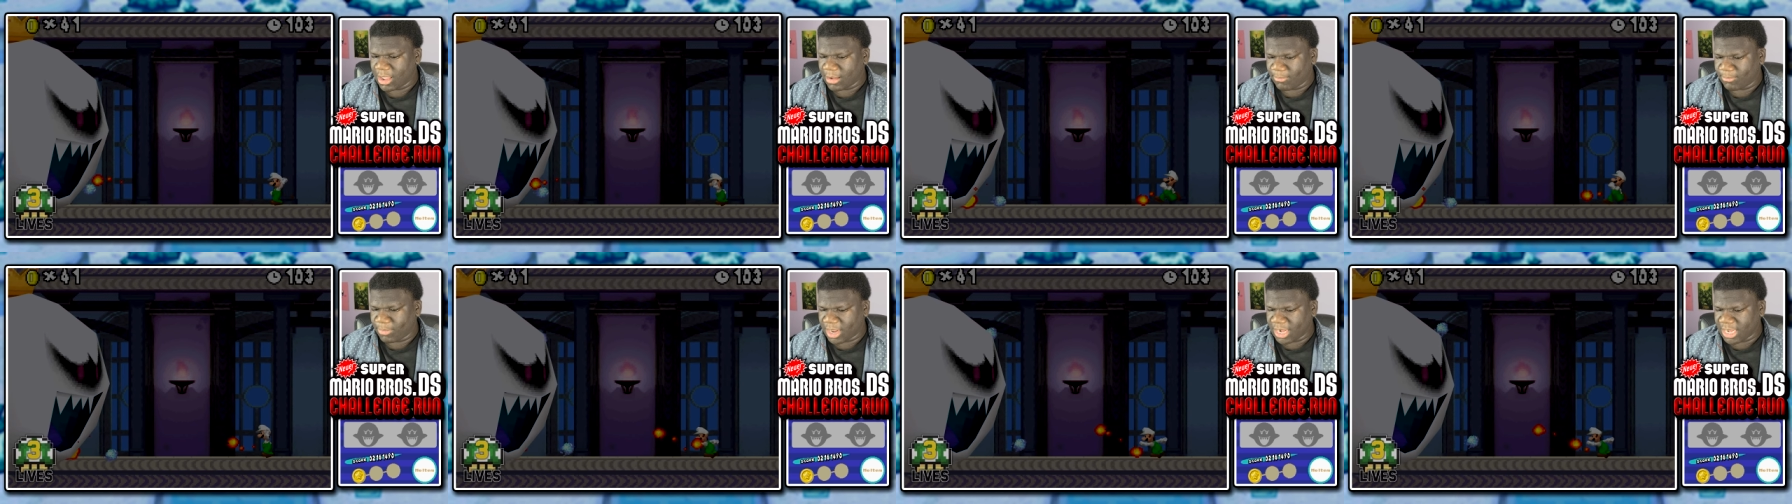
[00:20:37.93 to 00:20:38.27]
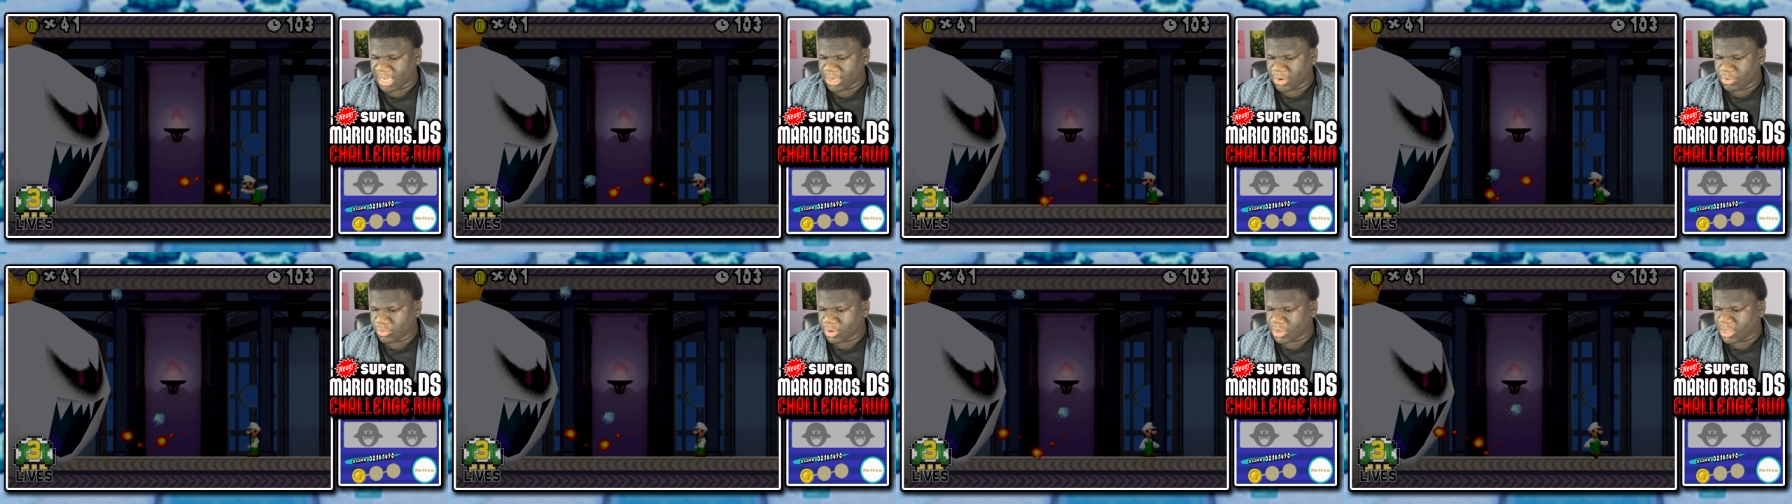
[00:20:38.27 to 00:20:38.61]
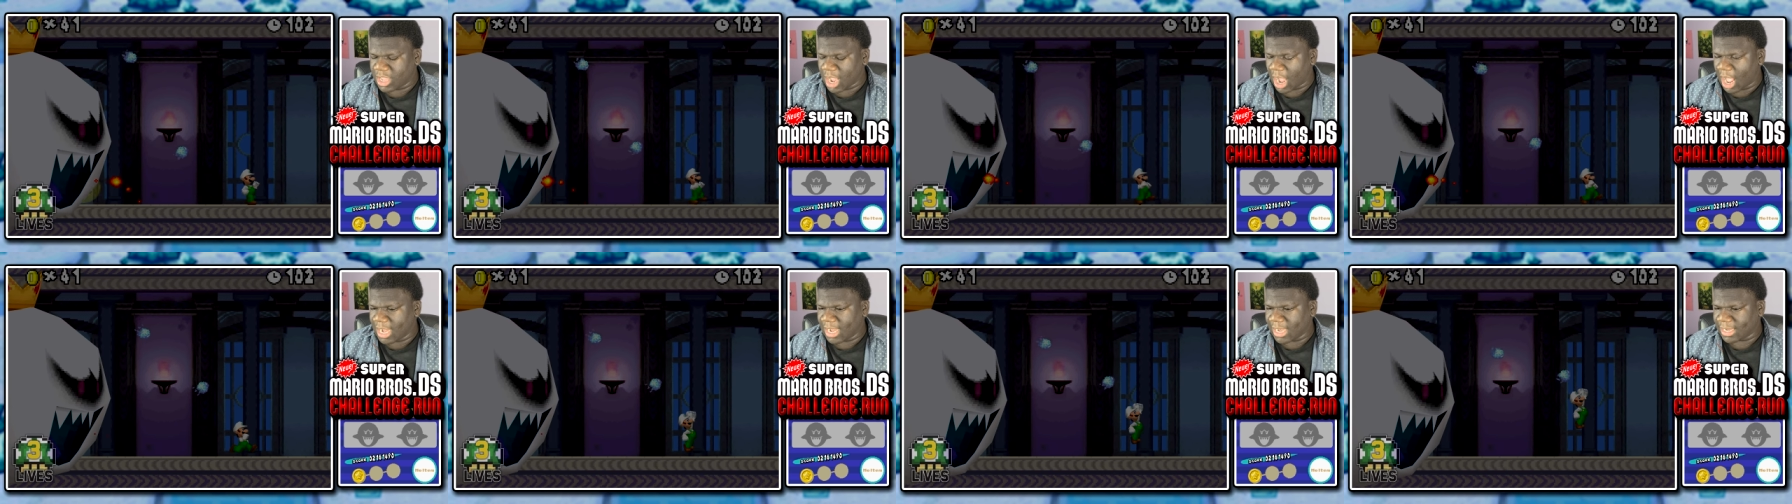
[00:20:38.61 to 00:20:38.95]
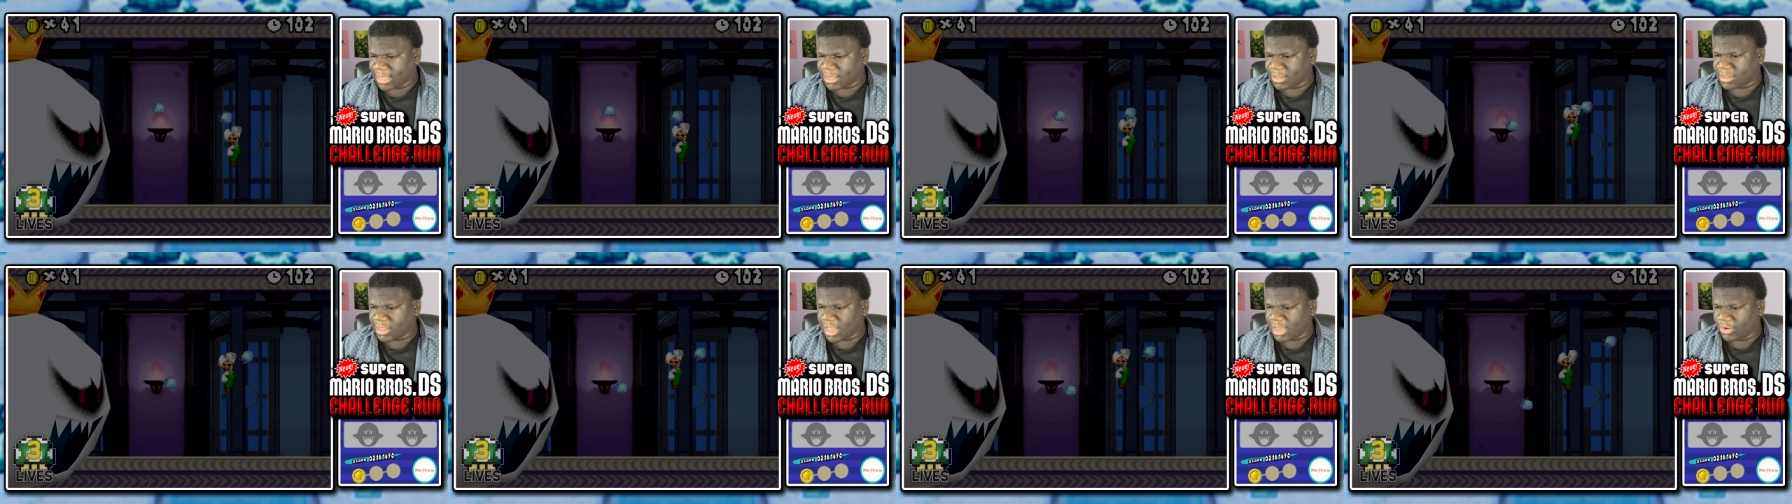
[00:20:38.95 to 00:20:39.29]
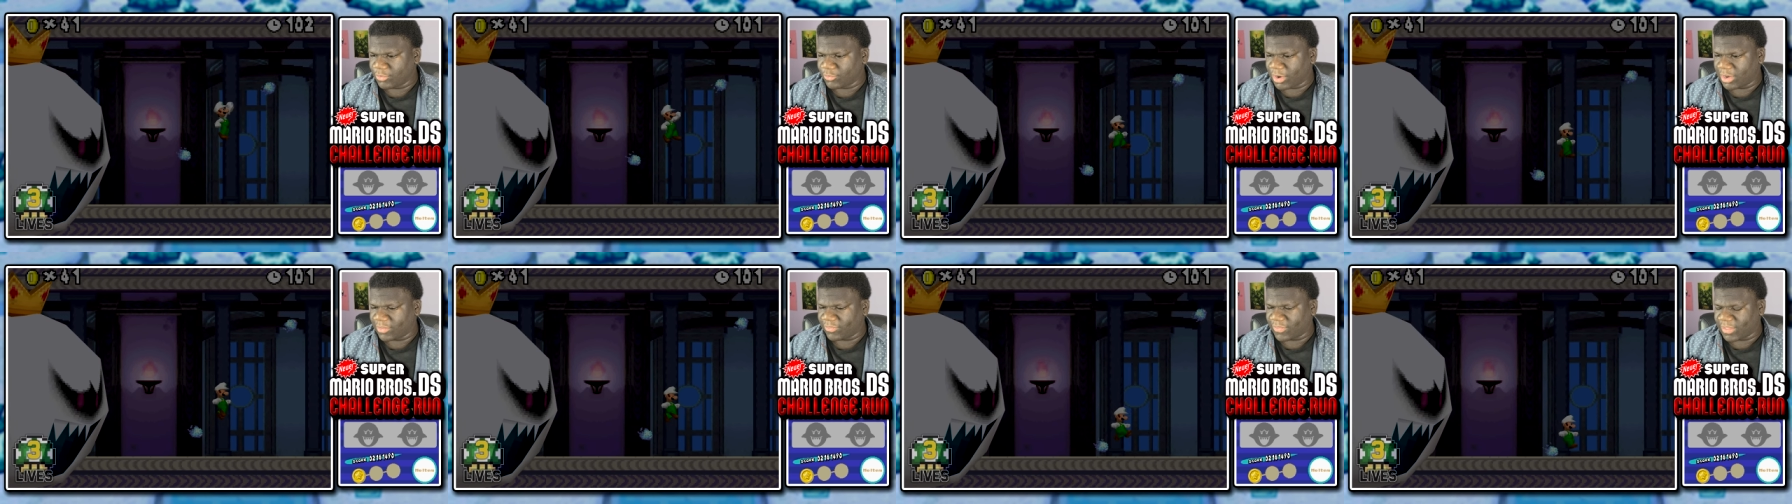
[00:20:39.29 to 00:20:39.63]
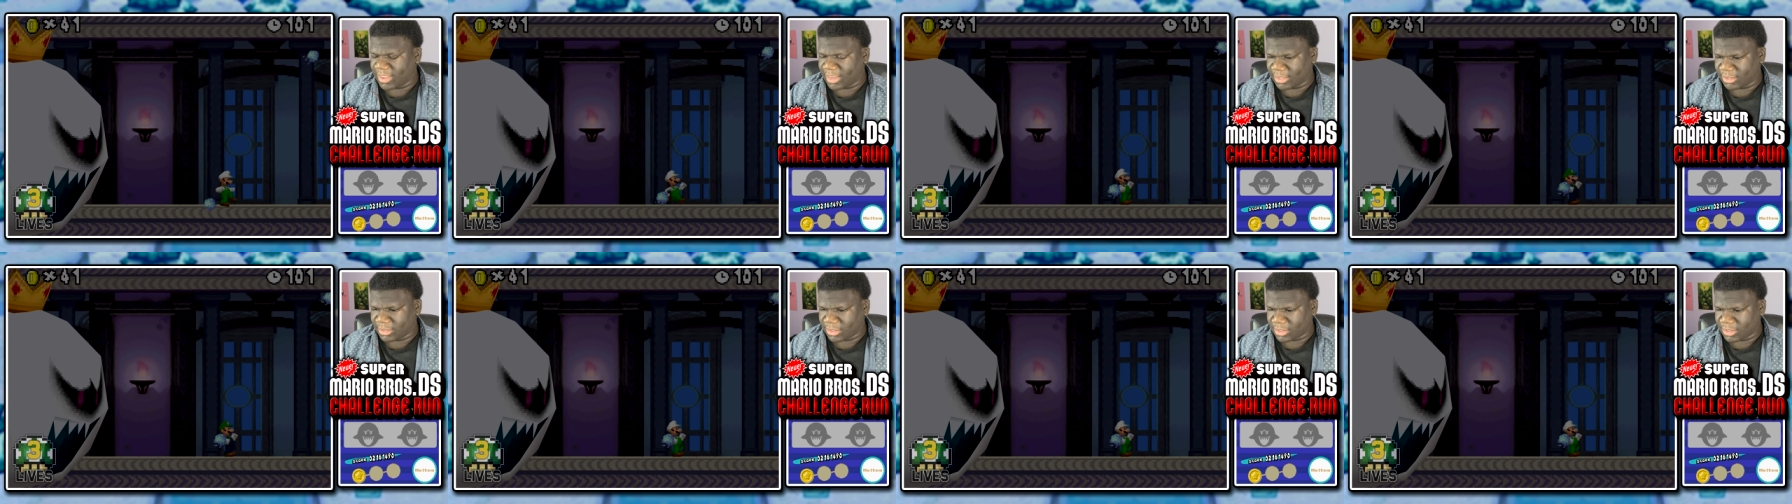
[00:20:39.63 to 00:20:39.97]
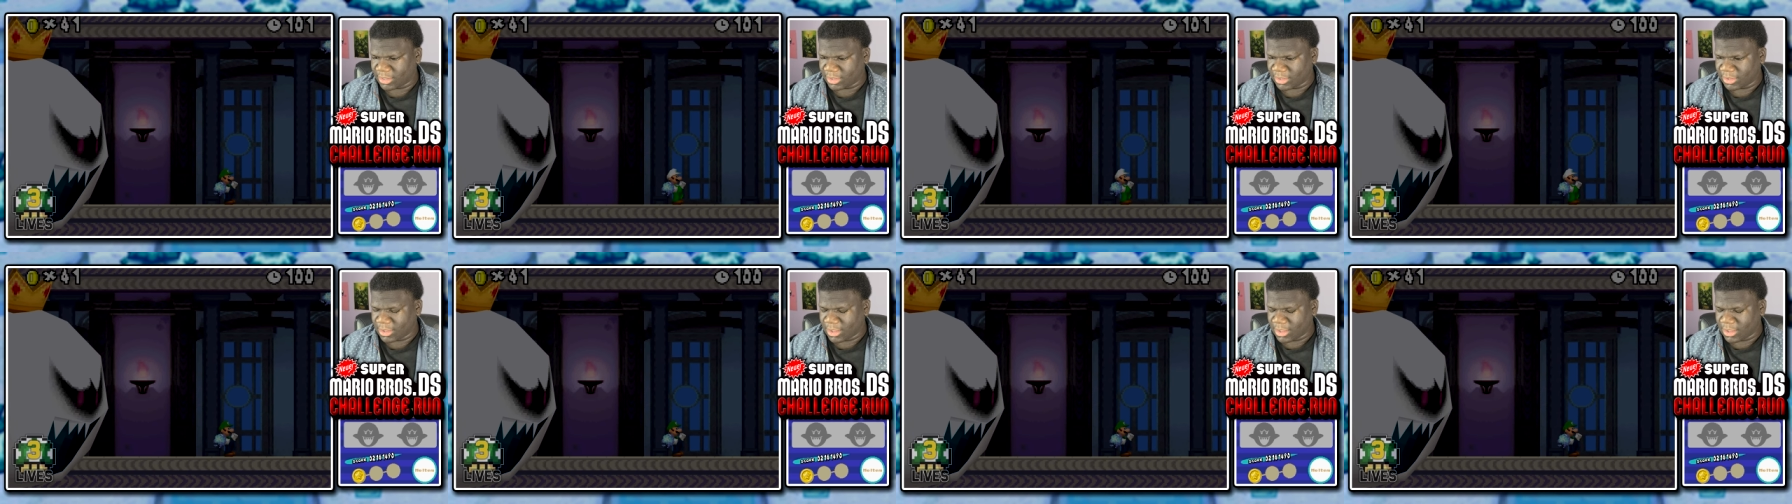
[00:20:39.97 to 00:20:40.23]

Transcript: Buddy, you gotta accelerate things.